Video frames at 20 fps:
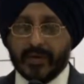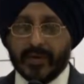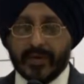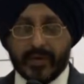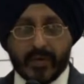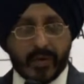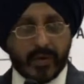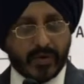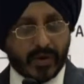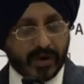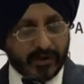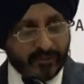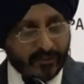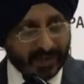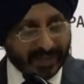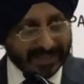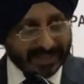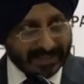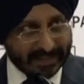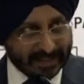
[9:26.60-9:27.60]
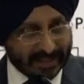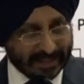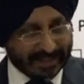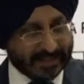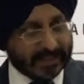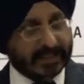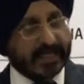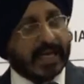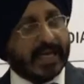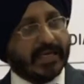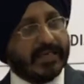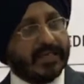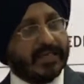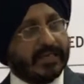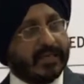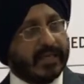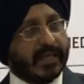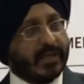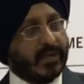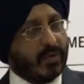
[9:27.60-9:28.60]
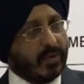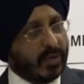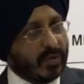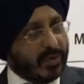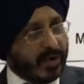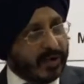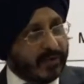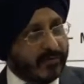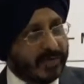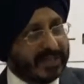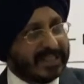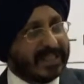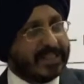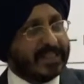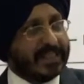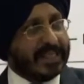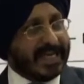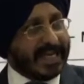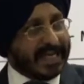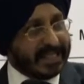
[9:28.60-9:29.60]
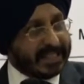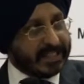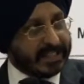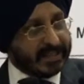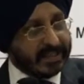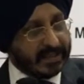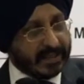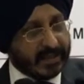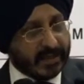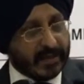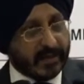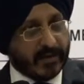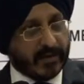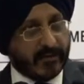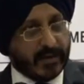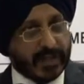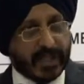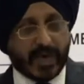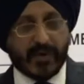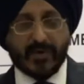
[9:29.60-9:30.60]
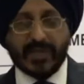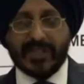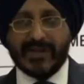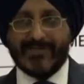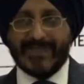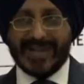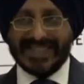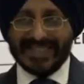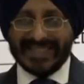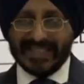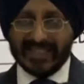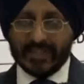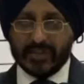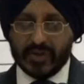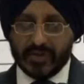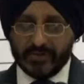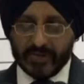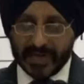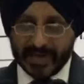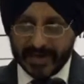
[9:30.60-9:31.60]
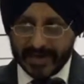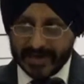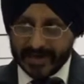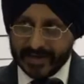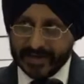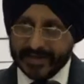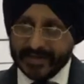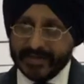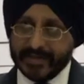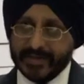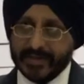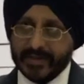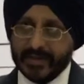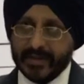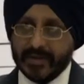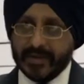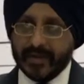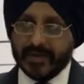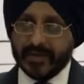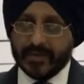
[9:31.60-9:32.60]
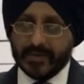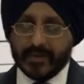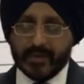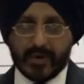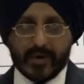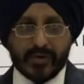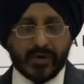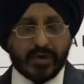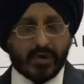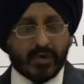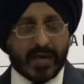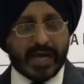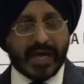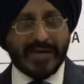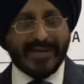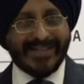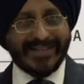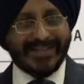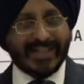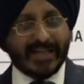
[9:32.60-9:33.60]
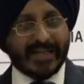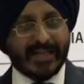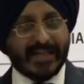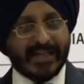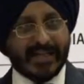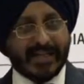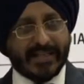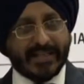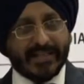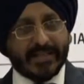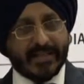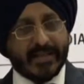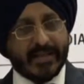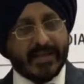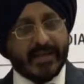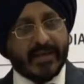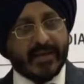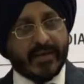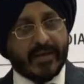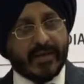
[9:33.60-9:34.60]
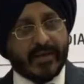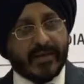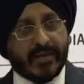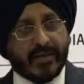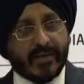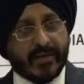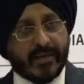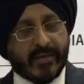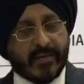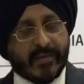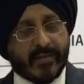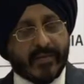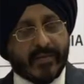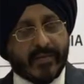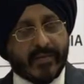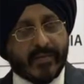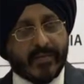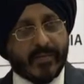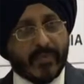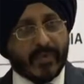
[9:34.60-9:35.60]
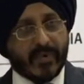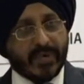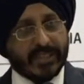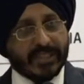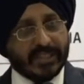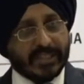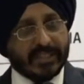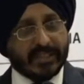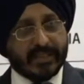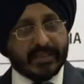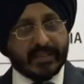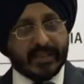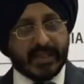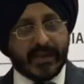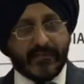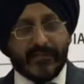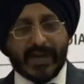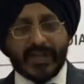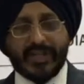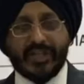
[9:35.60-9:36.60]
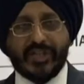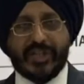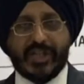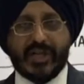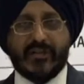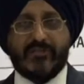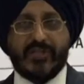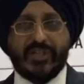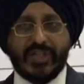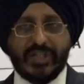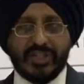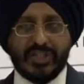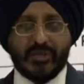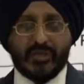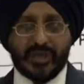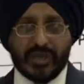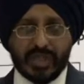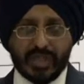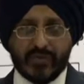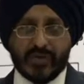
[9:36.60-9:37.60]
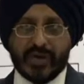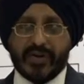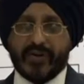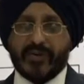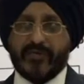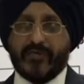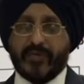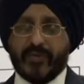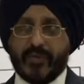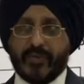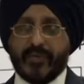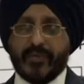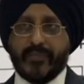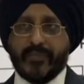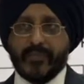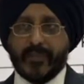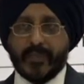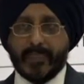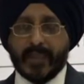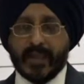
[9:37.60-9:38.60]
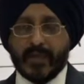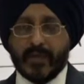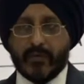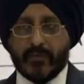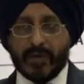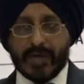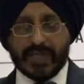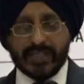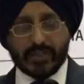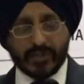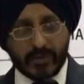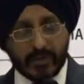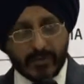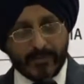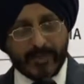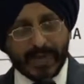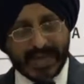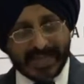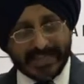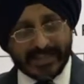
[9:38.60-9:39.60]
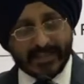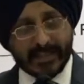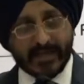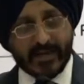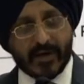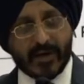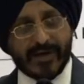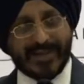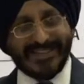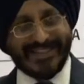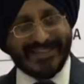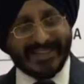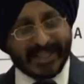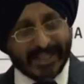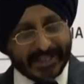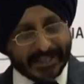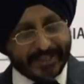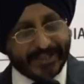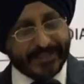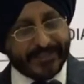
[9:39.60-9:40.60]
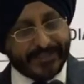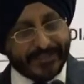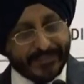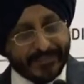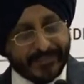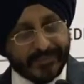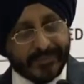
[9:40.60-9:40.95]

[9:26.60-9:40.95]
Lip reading: No conference can start and no conference can end without the blessings of the elders. Though Dr. Chauhan is sending his most affectionate wishes to each one of you, we are so blessed that on our stage